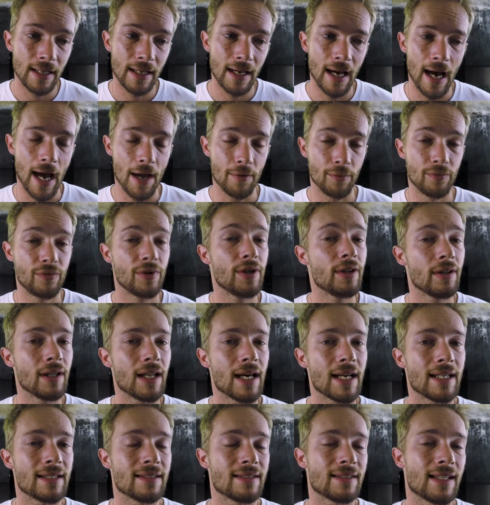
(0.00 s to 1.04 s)
I
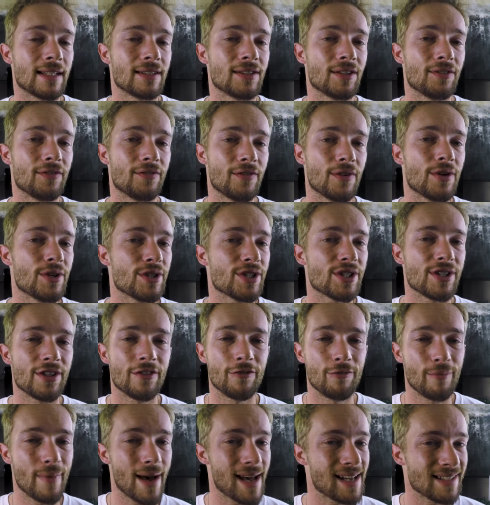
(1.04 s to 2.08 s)
realized that the version
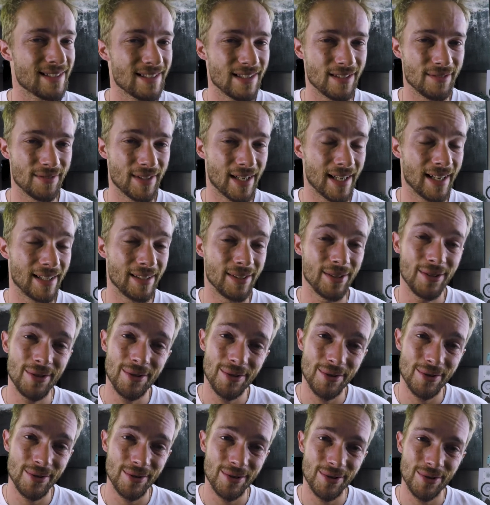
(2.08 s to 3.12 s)
of Massive that I
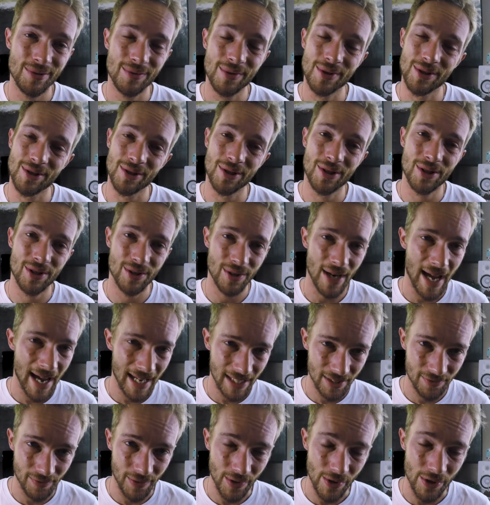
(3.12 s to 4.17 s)
used was a
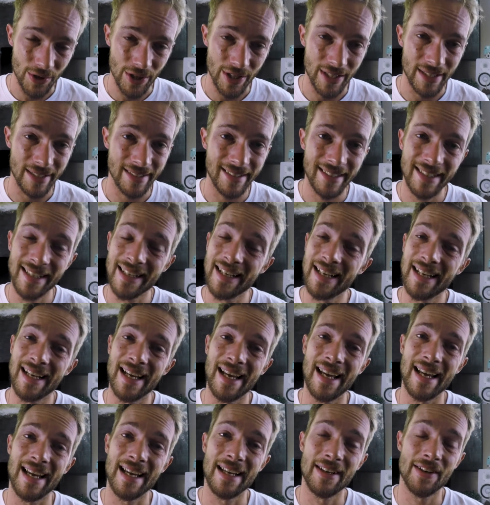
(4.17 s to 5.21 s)
cracked version,
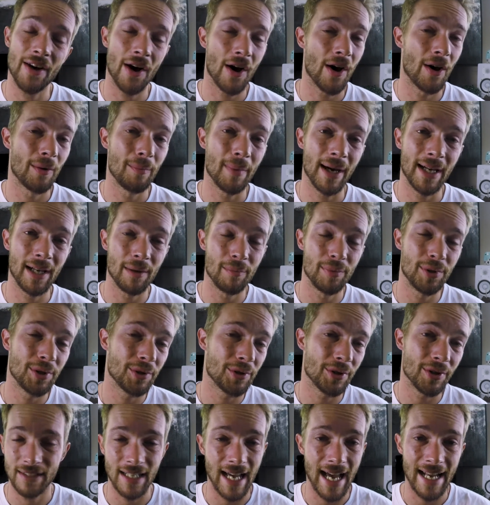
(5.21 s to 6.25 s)
and on my
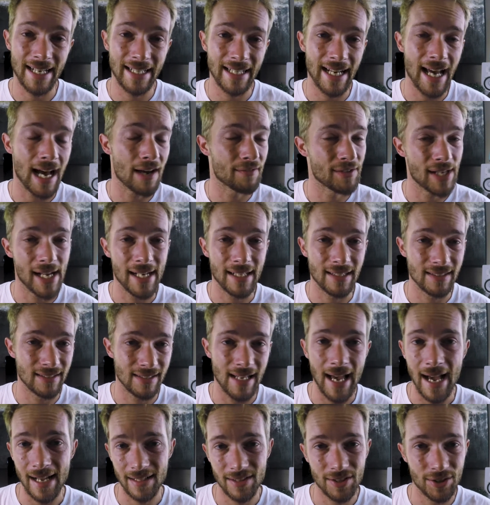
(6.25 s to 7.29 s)
computer I didn't have that
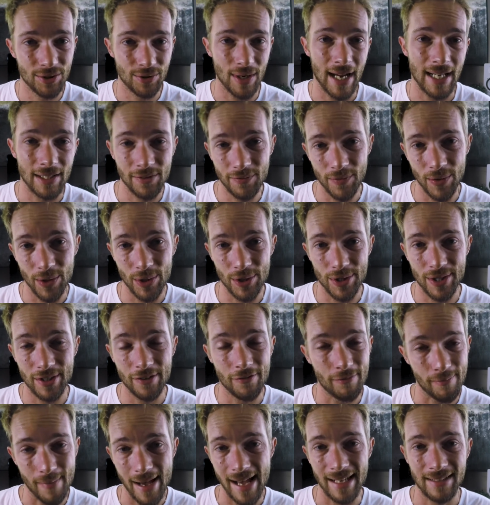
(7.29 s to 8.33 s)
exact cracked version
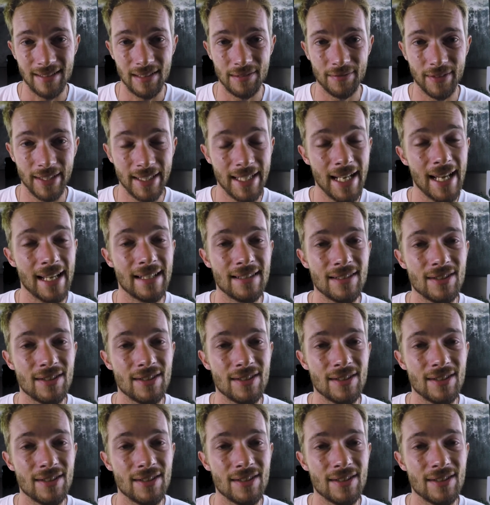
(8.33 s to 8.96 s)
of Massive again.